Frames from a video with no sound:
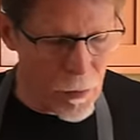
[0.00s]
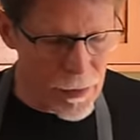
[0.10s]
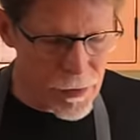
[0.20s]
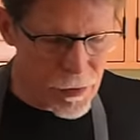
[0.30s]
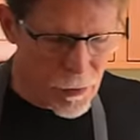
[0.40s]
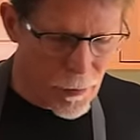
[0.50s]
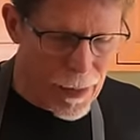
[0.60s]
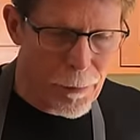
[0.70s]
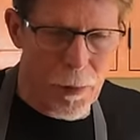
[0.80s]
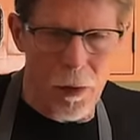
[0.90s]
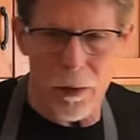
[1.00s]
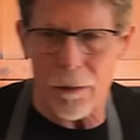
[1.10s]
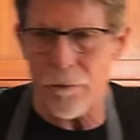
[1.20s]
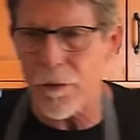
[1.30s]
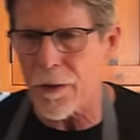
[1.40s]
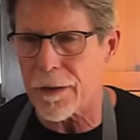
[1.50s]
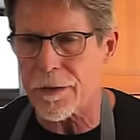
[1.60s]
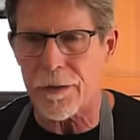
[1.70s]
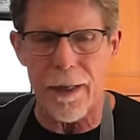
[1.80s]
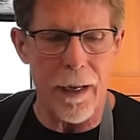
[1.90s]
going to scrape all of
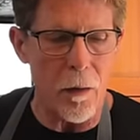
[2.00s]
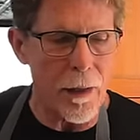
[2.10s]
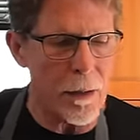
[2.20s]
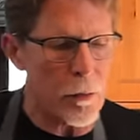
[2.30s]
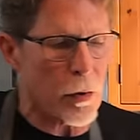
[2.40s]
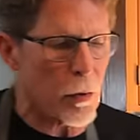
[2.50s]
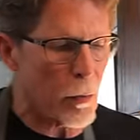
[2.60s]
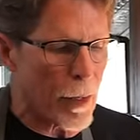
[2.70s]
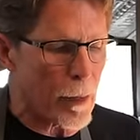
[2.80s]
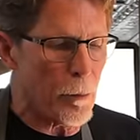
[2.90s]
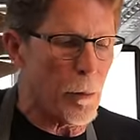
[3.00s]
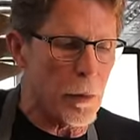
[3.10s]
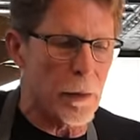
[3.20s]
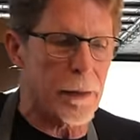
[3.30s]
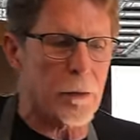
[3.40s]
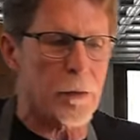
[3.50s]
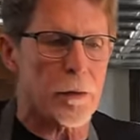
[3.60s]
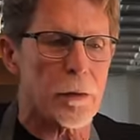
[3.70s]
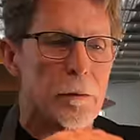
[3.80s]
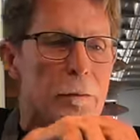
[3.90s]
this now into a
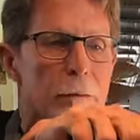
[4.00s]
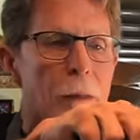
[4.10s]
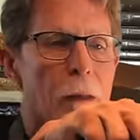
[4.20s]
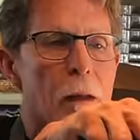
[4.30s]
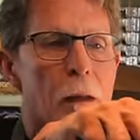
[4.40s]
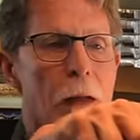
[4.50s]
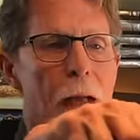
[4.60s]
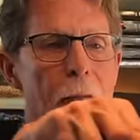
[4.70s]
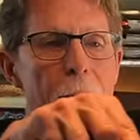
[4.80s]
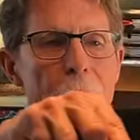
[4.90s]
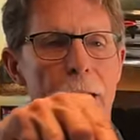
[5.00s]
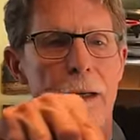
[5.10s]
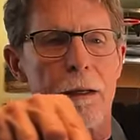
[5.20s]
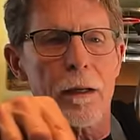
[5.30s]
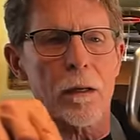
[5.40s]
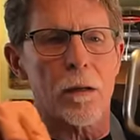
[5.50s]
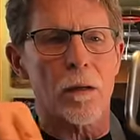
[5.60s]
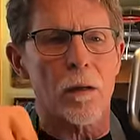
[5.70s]
blender and